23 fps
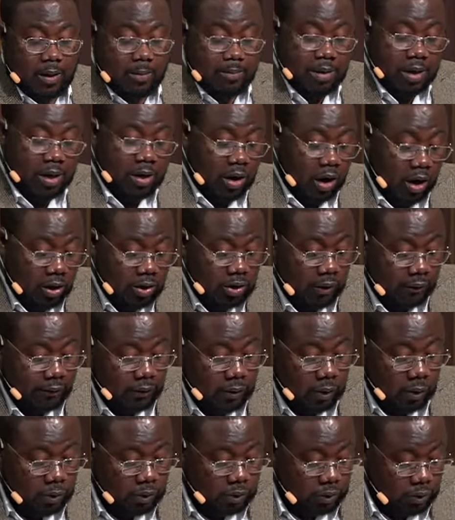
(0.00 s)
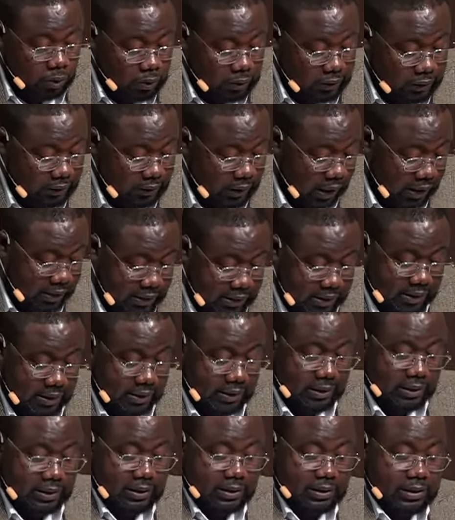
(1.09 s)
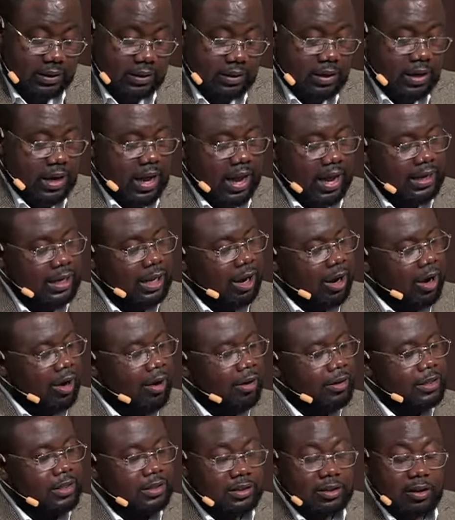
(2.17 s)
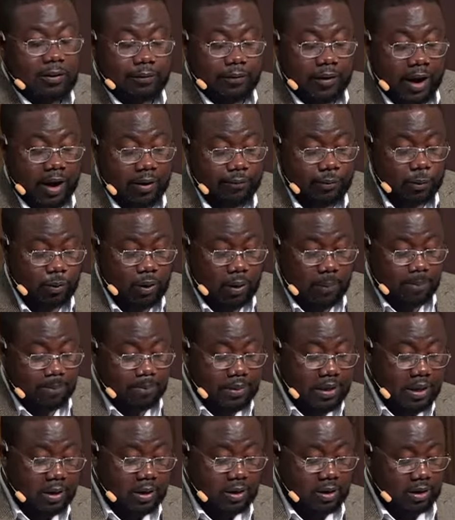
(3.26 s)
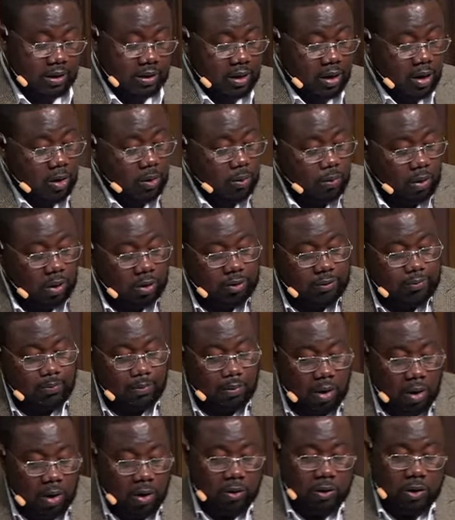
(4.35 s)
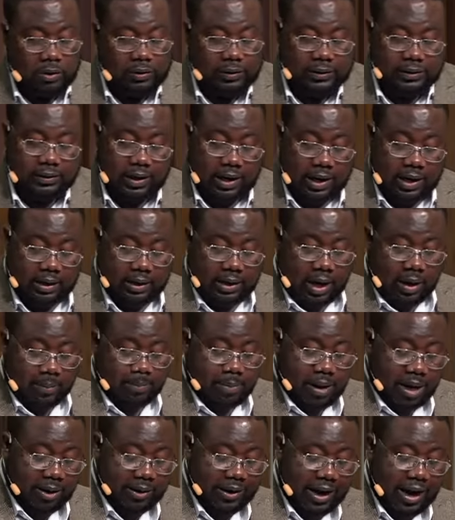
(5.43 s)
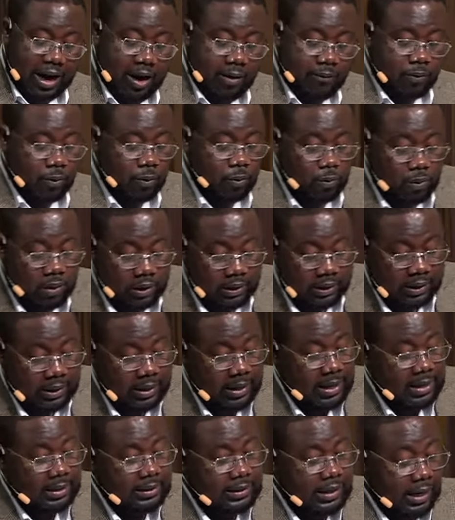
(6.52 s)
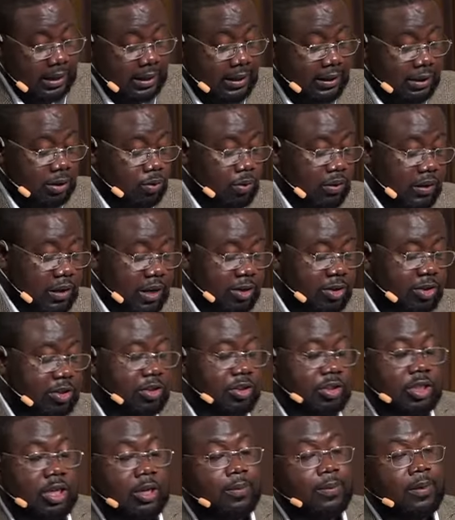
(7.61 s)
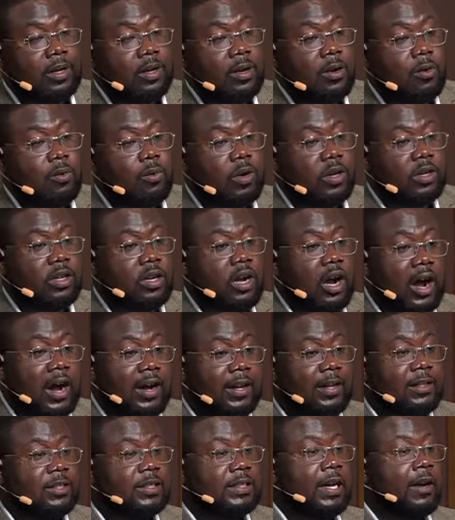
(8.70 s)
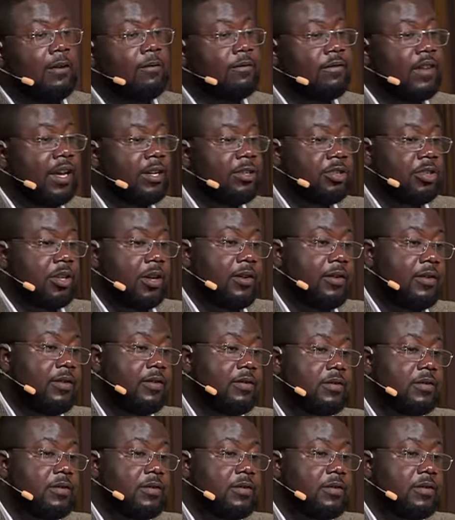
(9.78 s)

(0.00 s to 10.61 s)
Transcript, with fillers: Because of those who sat and the audience of everyone, Peter was more concerned about everyone than his relationship with God and salvation.